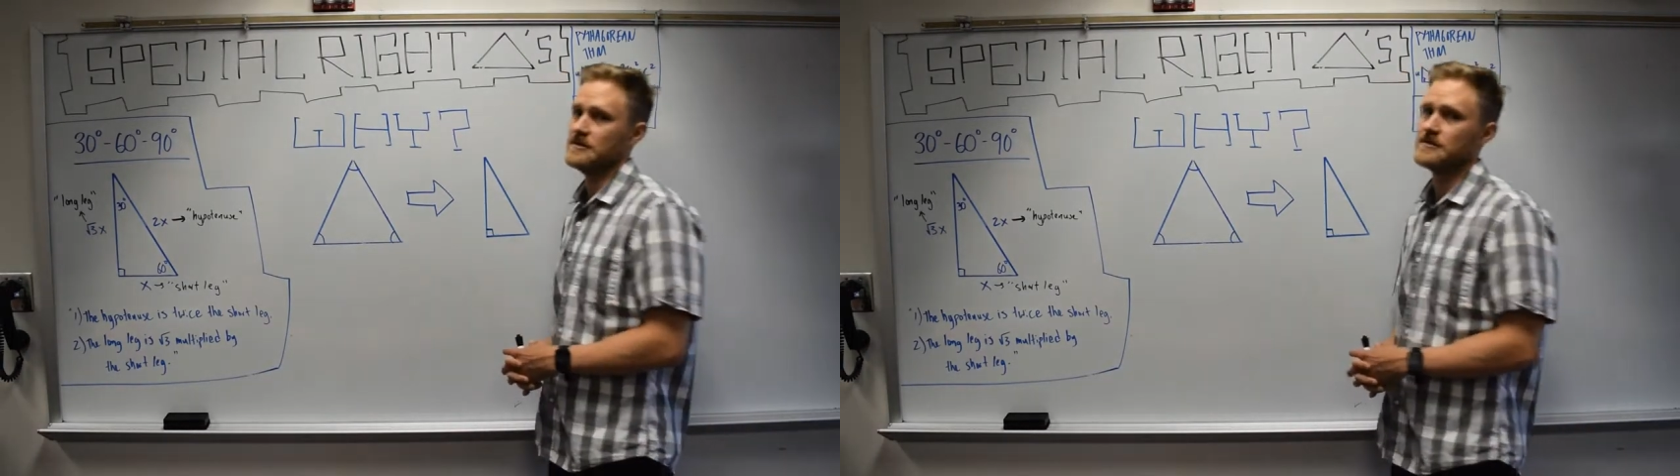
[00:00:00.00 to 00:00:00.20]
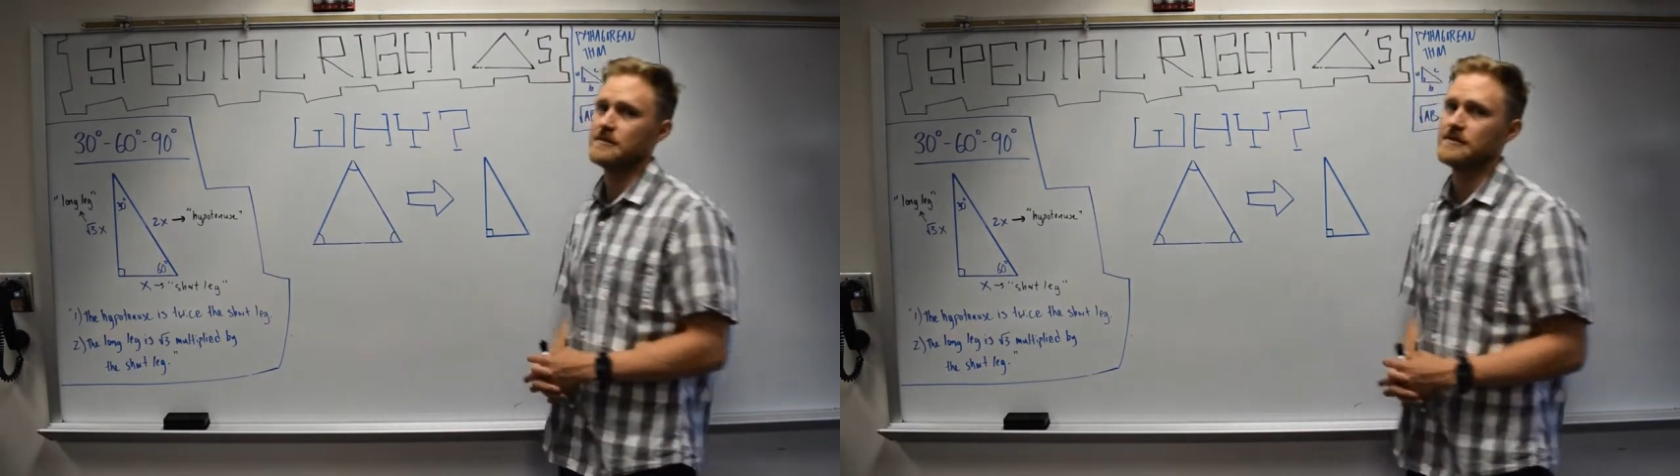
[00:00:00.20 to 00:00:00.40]

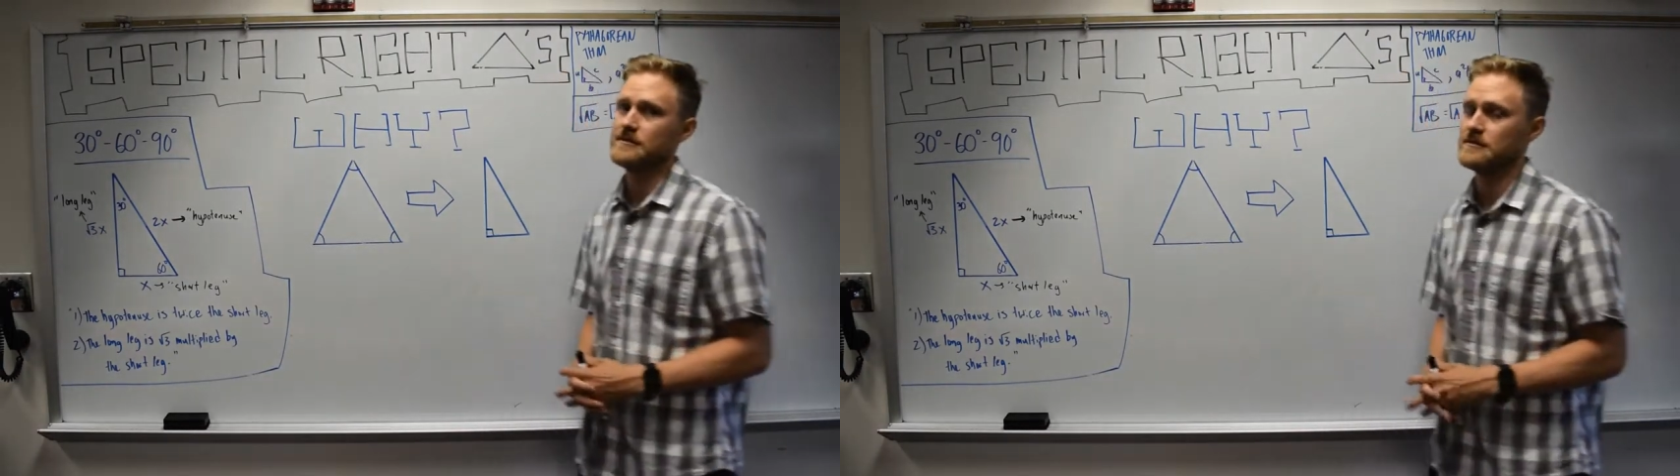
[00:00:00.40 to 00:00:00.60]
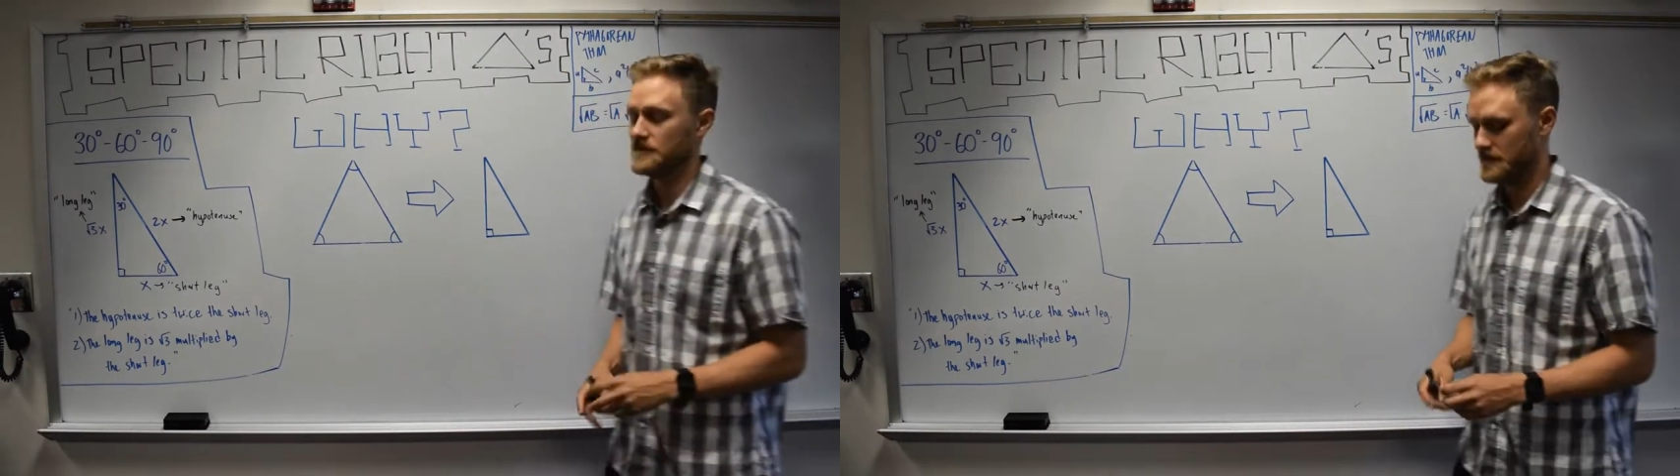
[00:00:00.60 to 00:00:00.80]

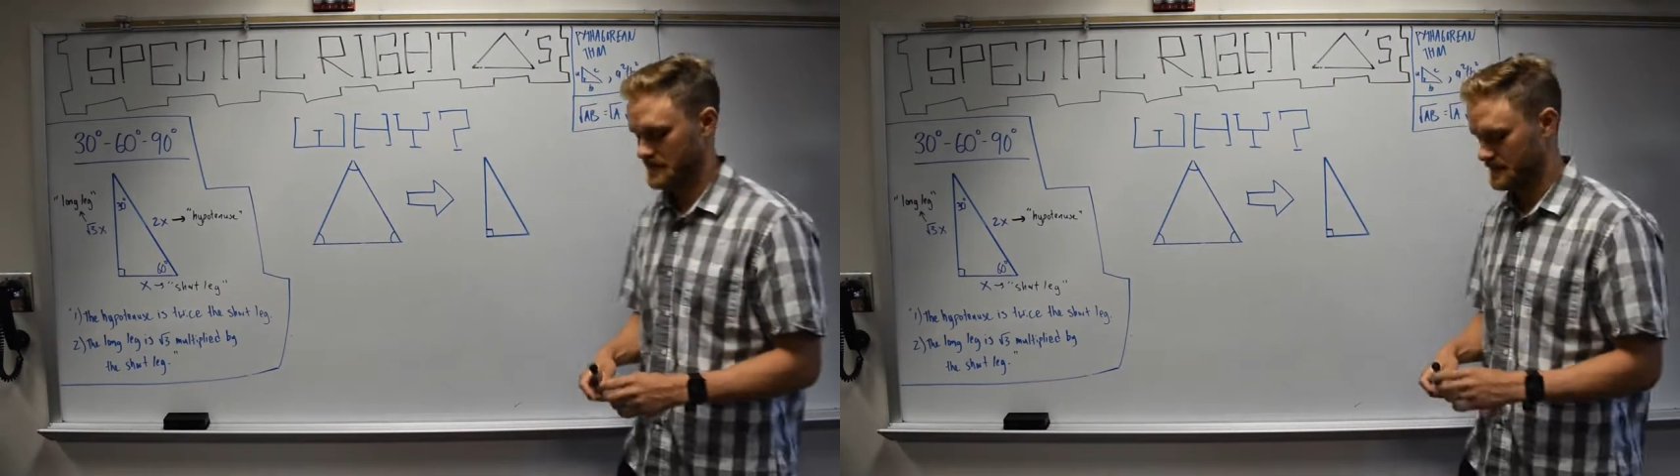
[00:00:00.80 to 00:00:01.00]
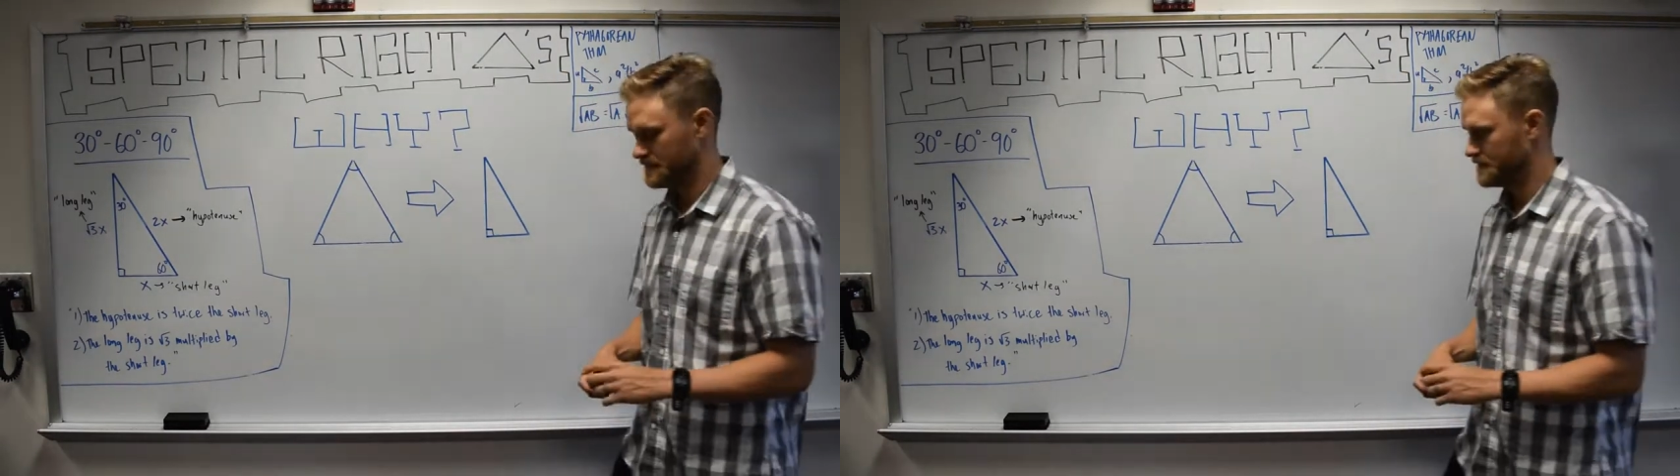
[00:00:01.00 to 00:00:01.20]
produced.
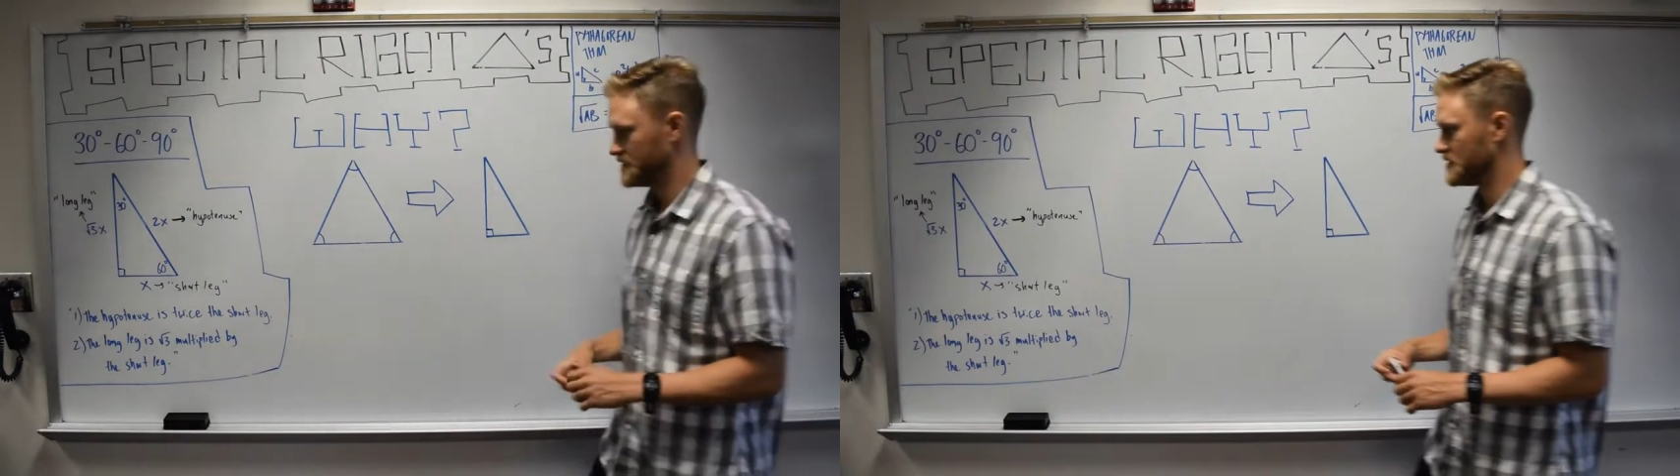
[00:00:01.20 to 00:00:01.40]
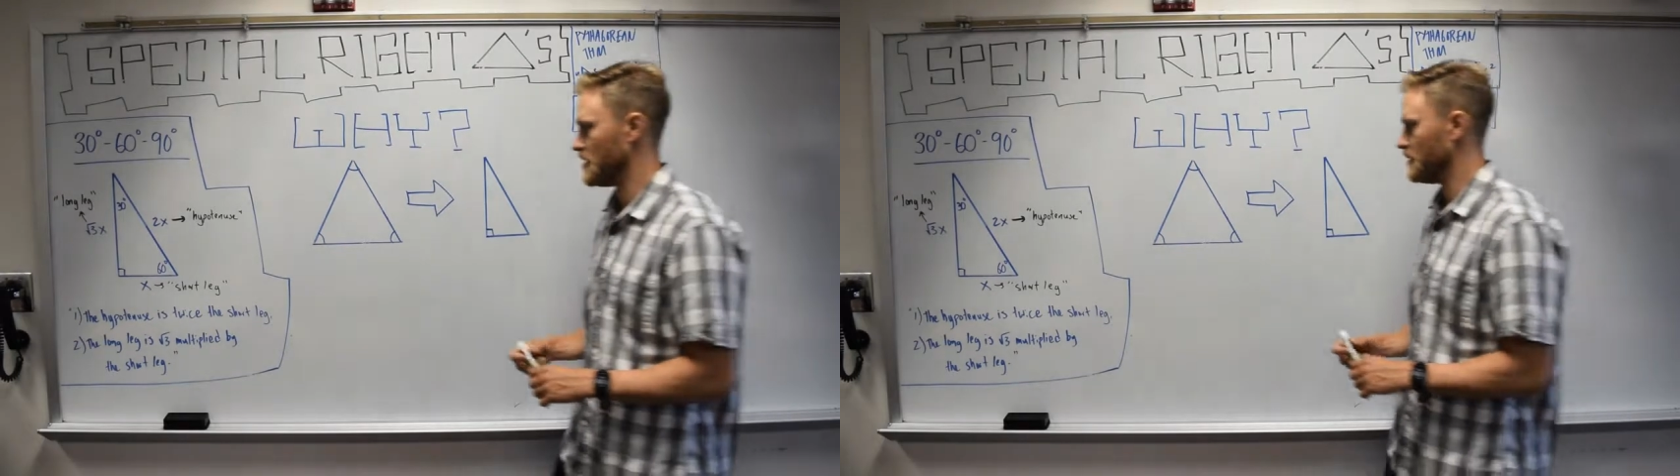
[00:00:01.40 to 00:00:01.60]

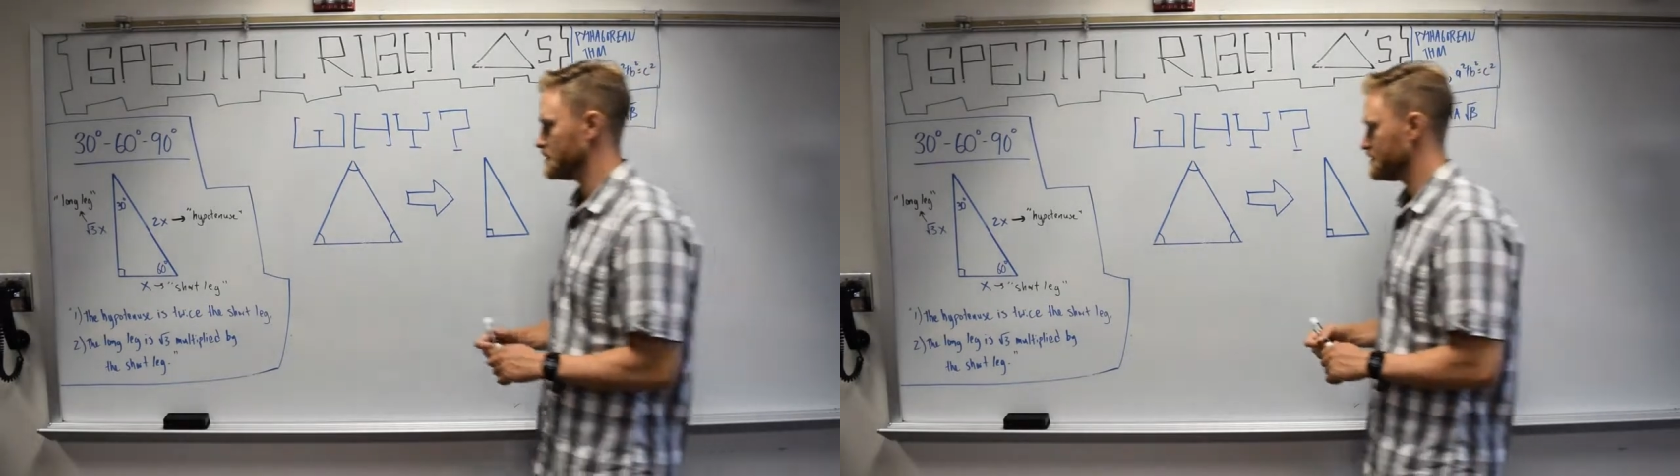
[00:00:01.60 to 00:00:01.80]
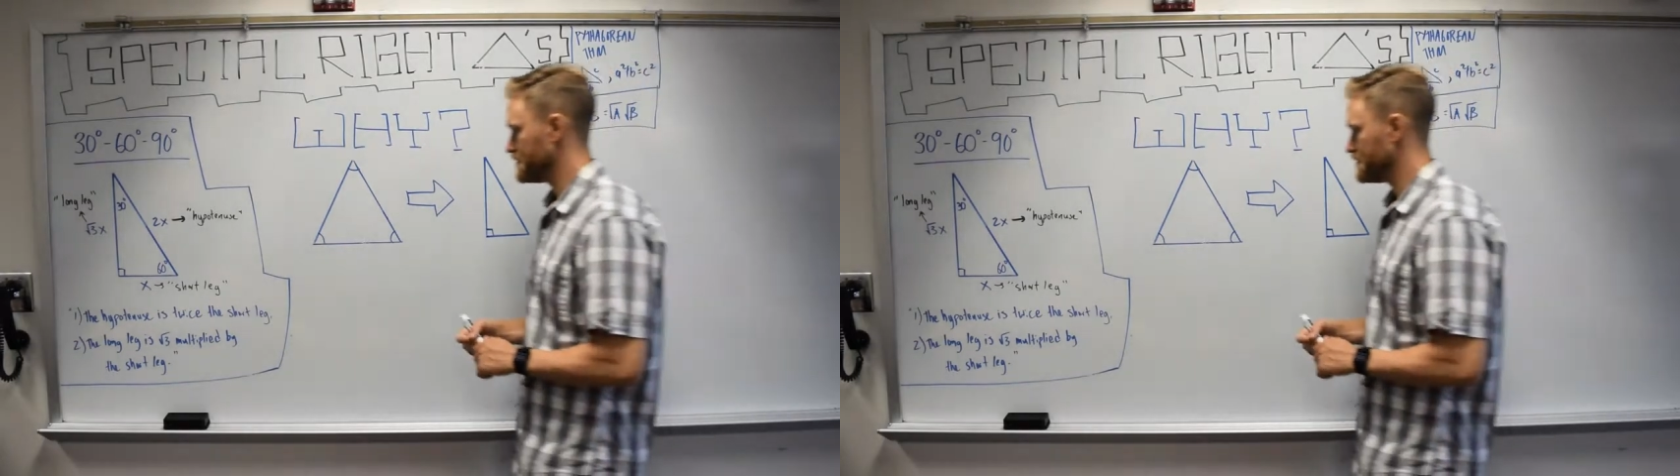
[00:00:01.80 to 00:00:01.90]
So